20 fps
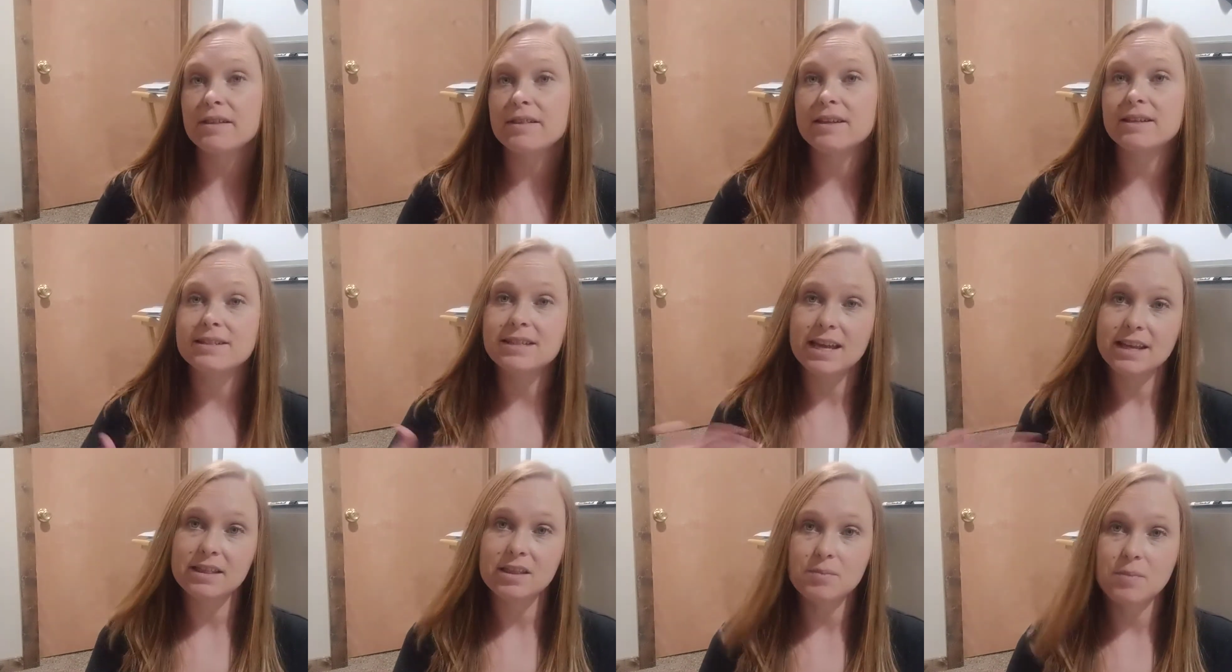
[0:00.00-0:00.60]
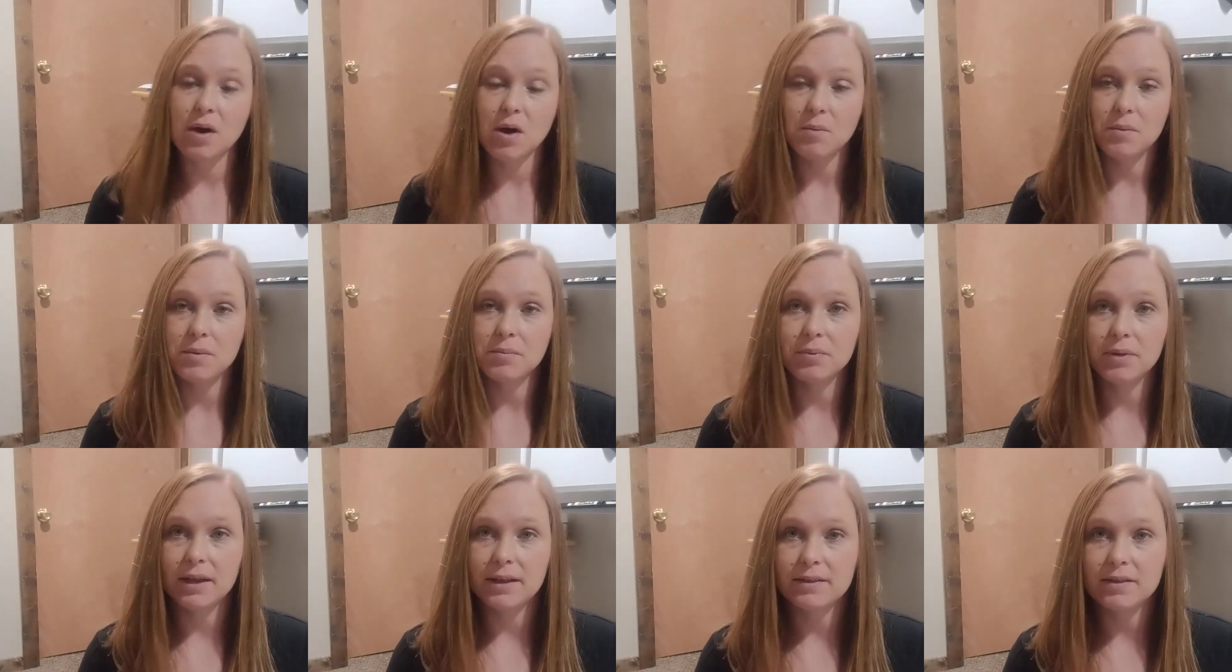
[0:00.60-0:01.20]
and then take them home
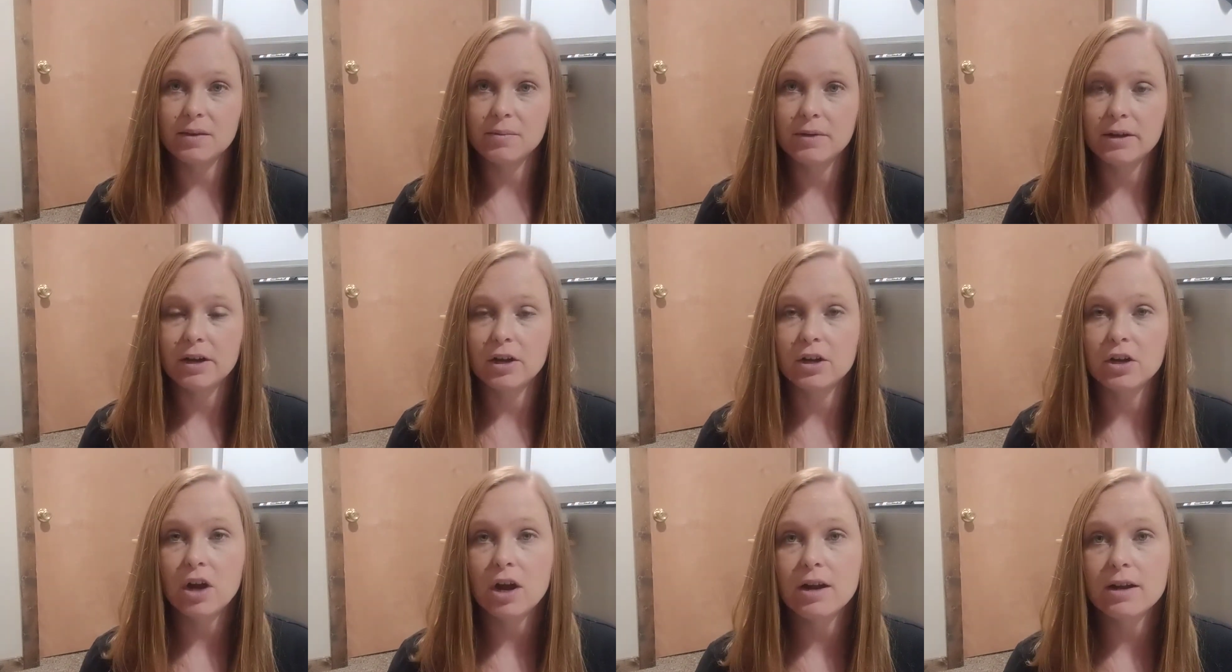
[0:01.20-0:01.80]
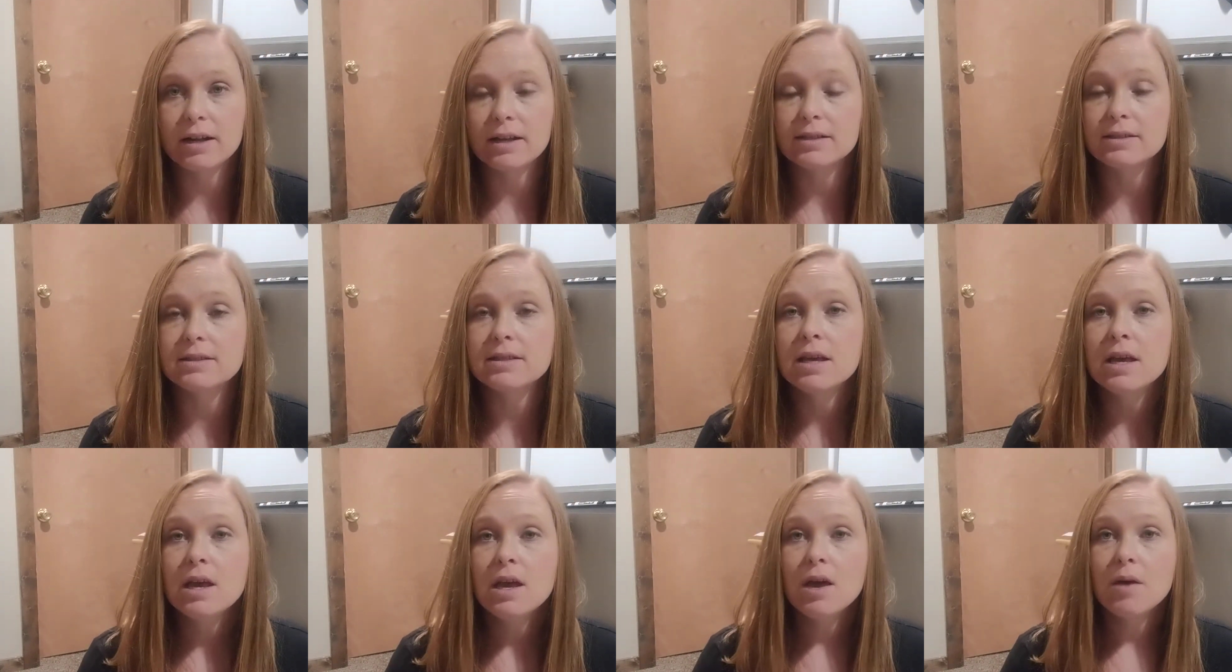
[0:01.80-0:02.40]
and plant them in our gardens.